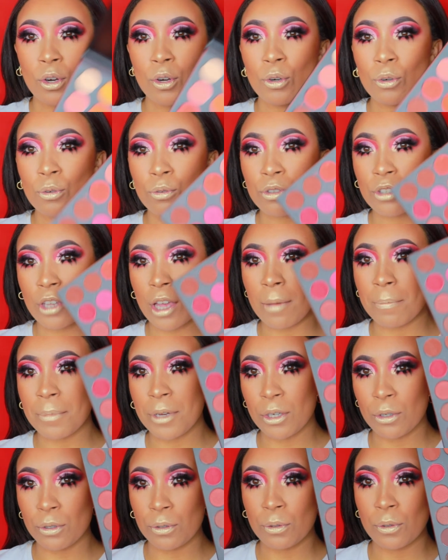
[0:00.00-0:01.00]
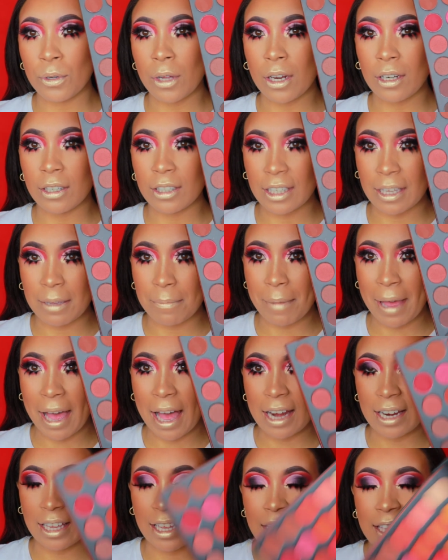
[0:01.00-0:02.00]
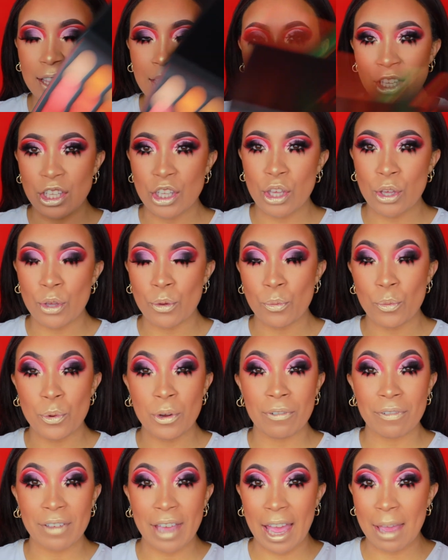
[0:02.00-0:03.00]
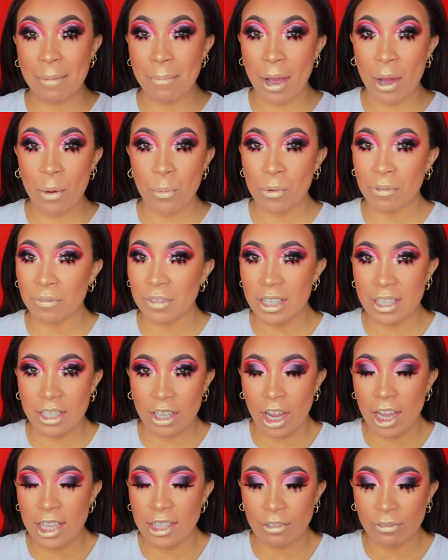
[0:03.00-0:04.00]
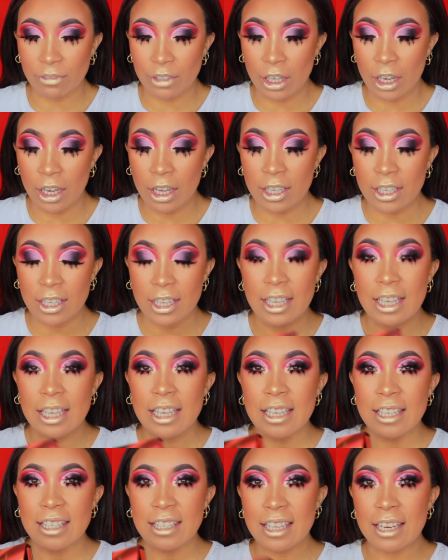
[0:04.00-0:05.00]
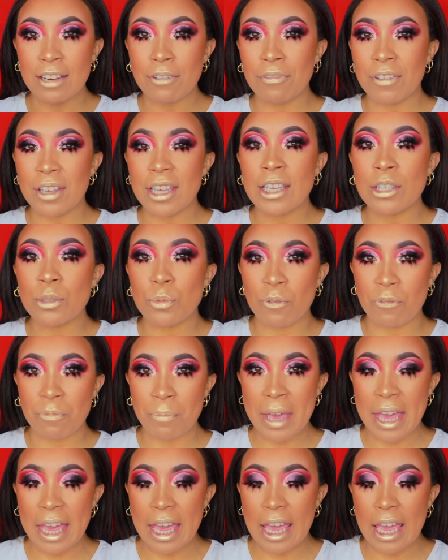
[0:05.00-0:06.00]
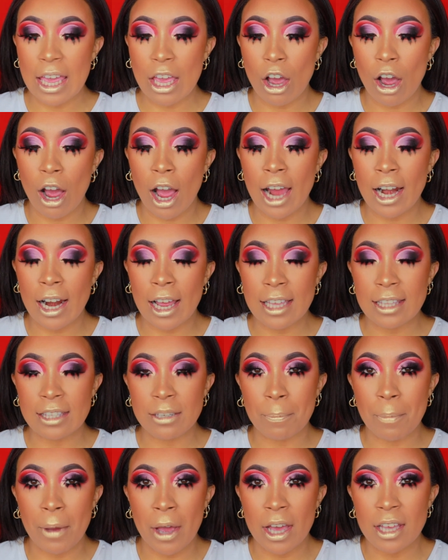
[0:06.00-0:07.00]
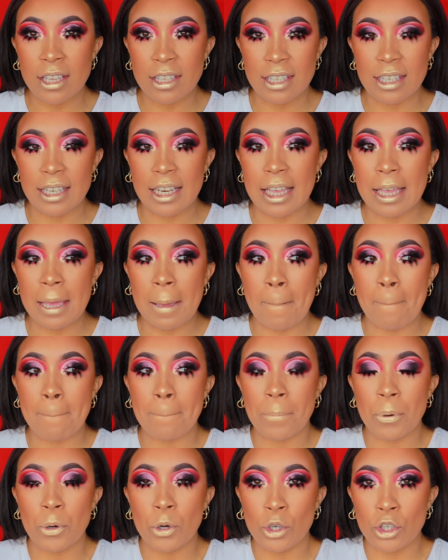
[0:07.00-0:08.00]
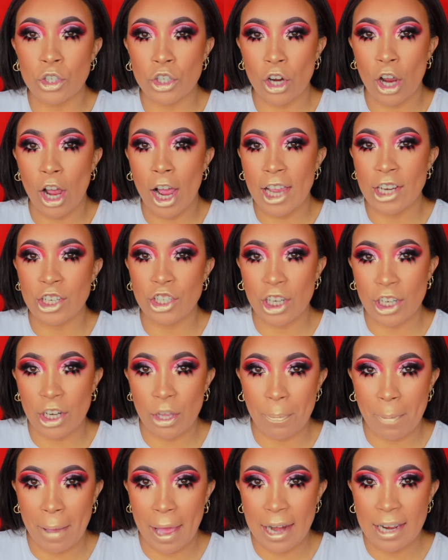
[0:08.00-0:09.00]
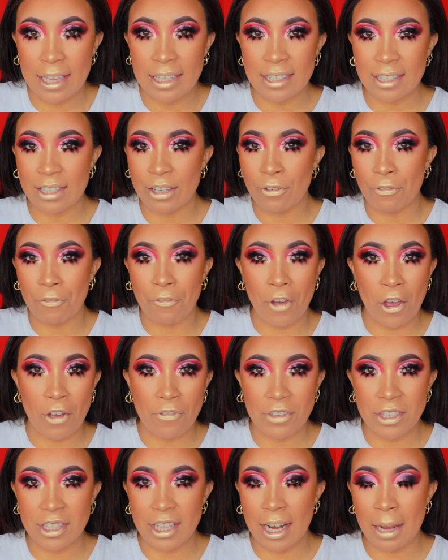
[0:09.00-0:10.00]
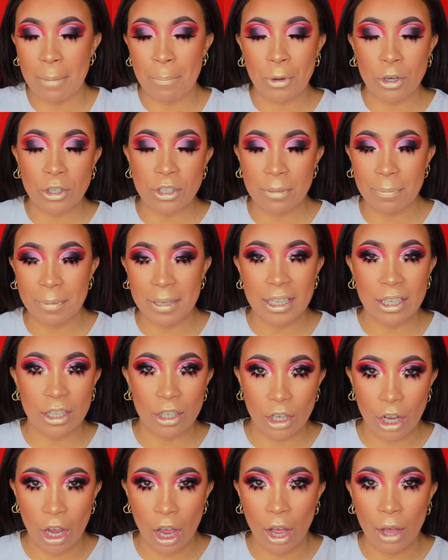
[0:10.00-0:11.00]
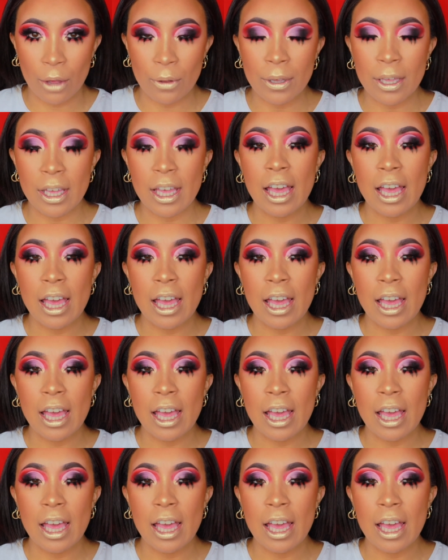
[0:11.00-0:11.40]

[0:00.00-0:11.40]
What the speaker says: autumnal looking palette that you would have came up with this kind of look. See, the thing is with me, I like to personally push eyeshadow palettes to the furthest that they possibly can go,